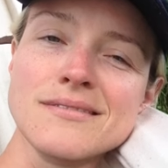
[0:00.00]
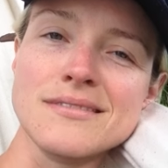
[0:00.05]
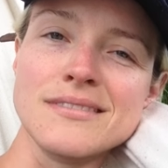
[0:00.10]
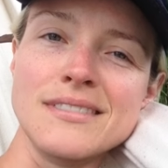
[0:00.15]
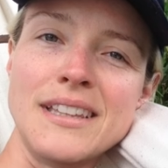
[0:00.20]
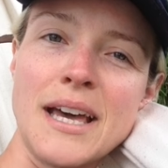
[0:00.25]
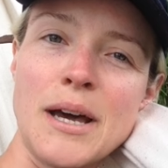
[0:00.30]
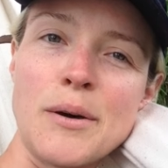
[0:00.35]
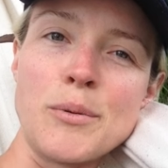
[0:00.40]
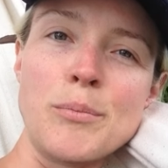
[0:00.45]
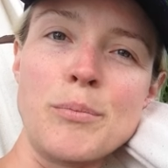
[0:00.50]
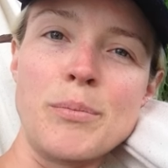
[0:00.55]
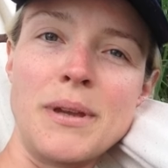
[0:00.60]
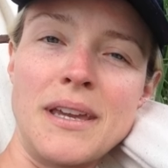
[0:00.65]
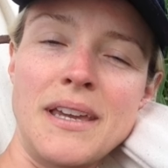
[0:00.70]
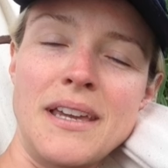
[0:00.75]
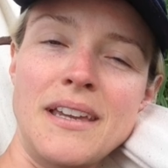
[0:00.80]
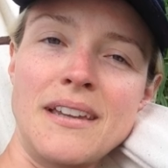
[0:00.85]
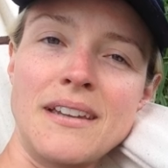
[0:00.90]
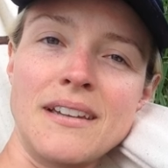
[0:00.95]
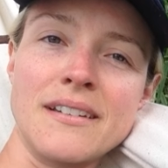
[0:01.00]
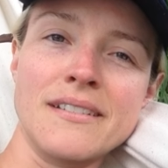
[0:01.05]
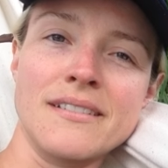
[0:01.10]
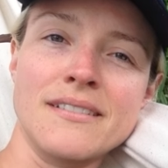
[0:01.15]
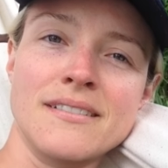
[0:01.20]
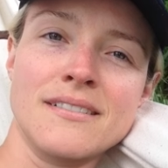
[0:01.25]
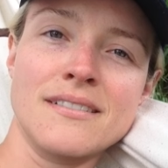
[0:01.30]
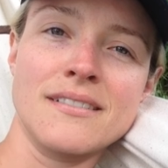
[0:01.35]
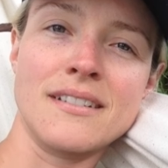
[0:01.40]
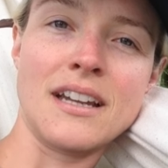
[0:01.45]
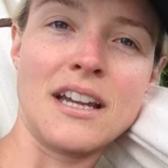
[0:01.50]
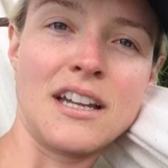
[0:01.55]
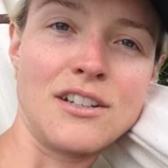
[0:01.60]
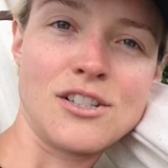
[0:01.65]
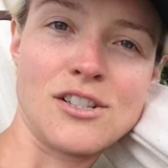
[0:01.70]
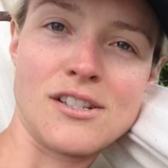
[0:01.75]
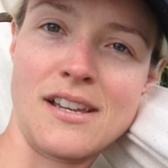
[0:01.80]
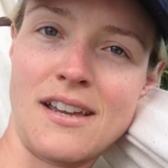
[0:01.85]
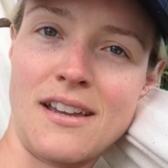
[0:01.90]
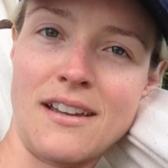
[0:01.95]
and that would be #
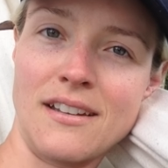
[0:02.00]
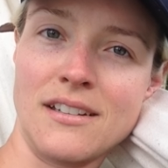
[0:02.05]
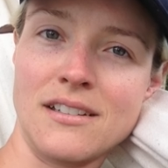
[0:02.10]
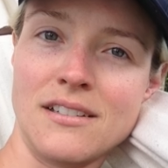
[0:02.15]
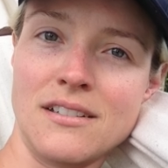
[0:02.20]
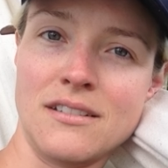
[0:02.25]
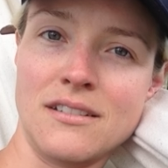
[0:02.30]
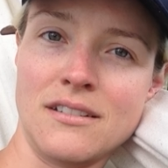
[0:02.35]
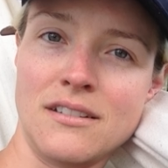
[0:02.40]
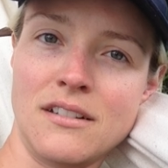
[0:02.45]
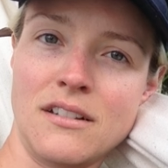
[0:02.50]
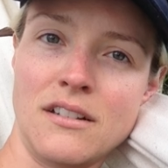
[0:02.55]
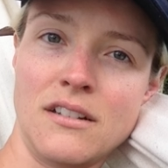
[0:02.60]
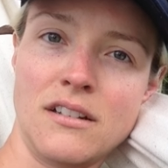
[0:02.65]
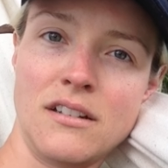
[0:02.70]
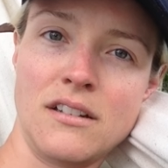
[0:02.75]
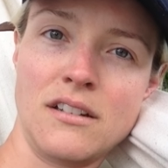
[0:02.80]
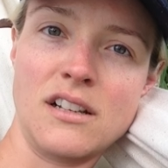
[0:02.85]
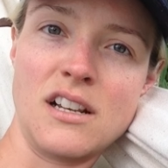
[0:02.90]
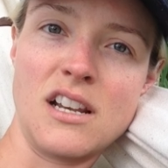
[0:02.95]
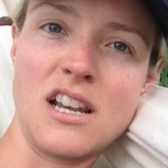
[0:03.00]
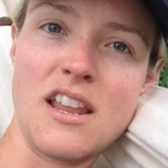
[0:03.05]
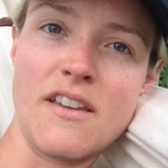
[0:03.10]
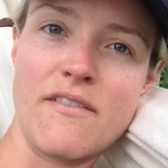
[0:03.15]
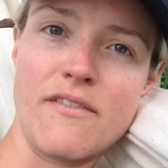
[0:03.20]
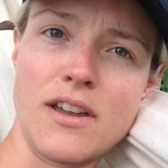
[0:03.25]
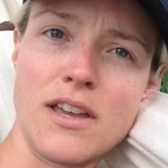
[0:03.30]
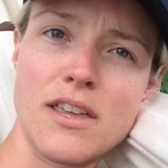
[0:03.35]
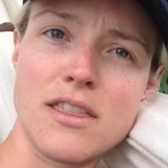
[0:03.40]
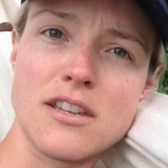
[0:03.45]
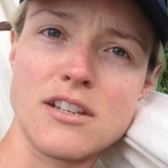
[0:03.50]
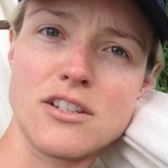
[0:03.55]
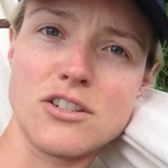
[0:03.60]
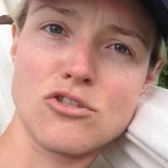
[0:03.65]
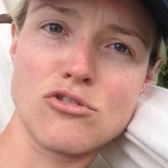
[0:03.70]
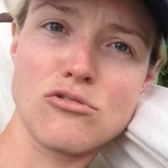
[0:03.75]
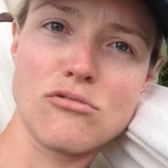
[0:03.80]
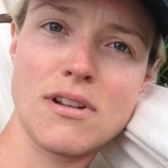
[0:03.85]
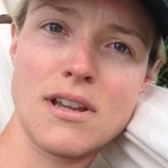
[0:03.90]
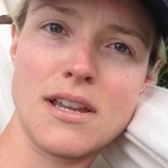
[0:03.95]
living the
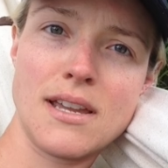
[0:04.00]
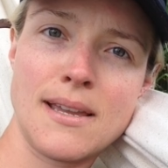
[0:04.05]
dream.